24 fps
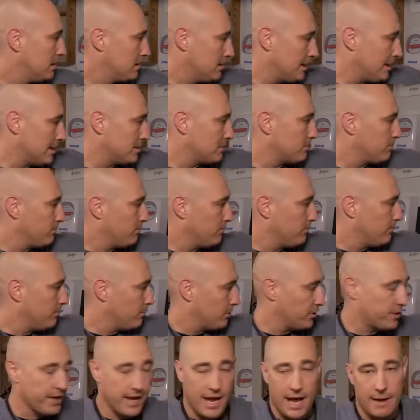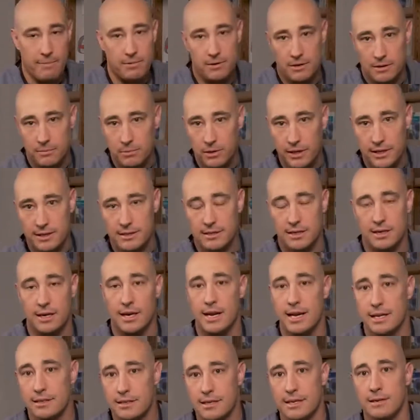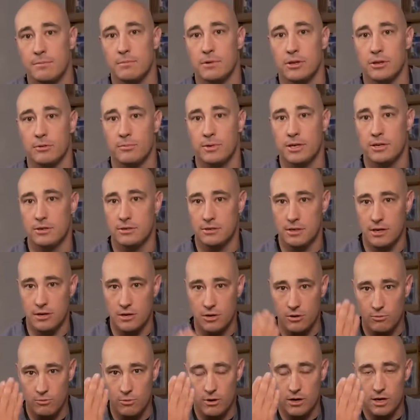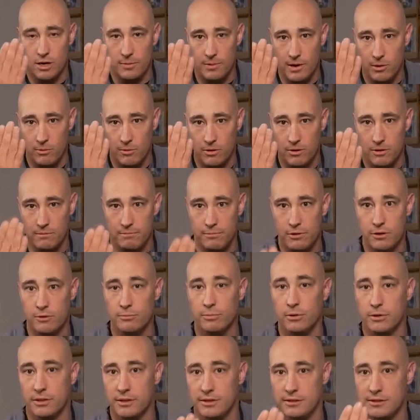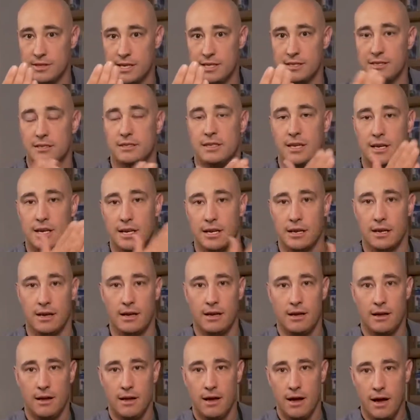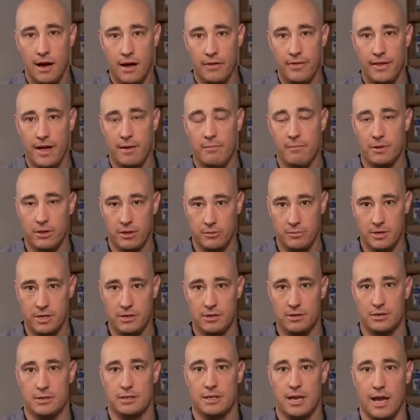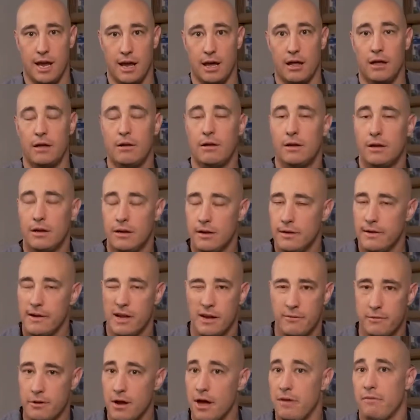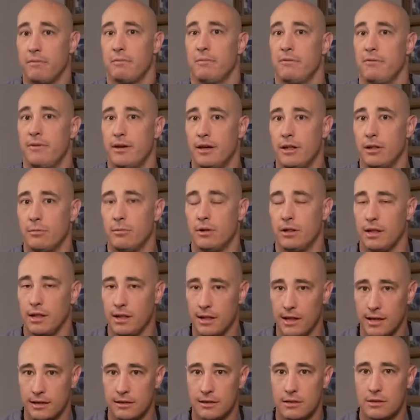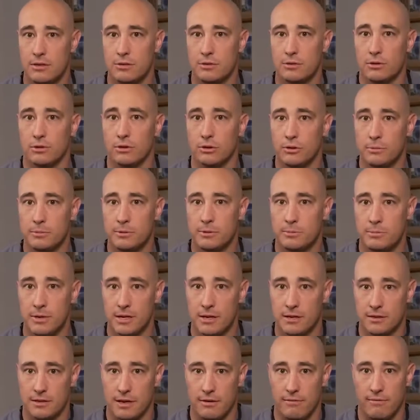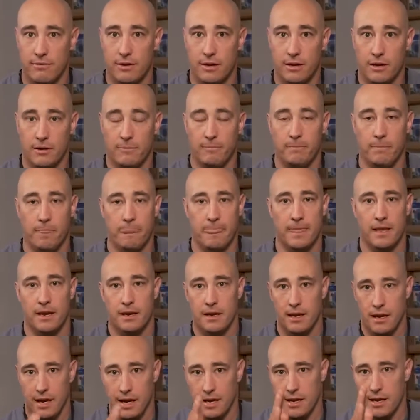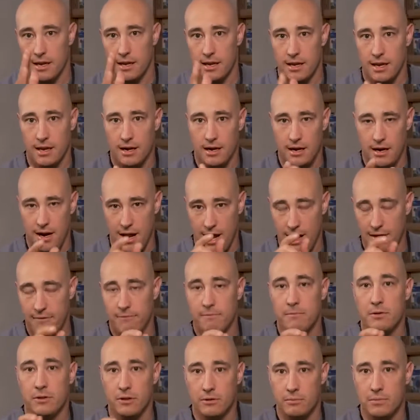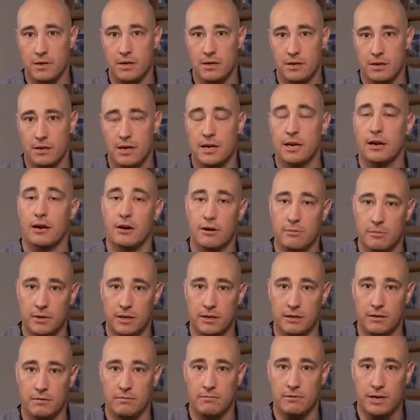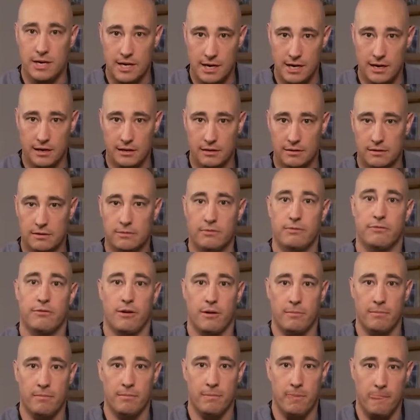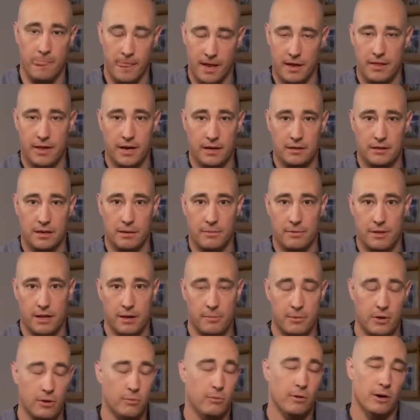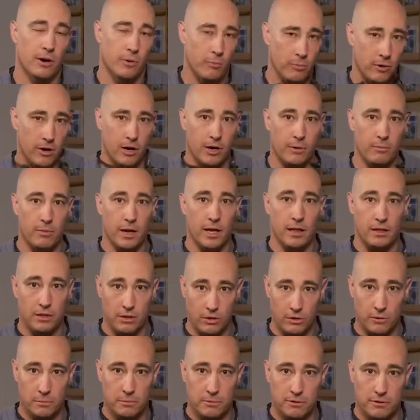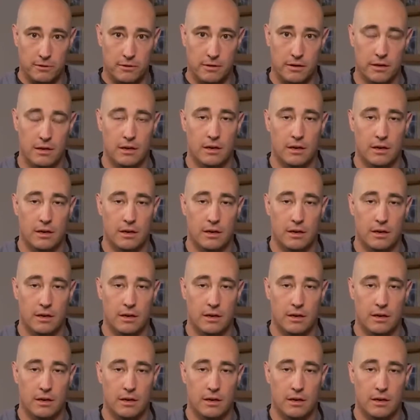that's where they happen to place it at 18 millimeters, and you're worried about where the pupil is then sitting on that millimeter scale. If you have them available, I like to use loupes because I feel I can get 0.5 millimeter increment readings from the exophthalmometer when I'm wearing my loupes.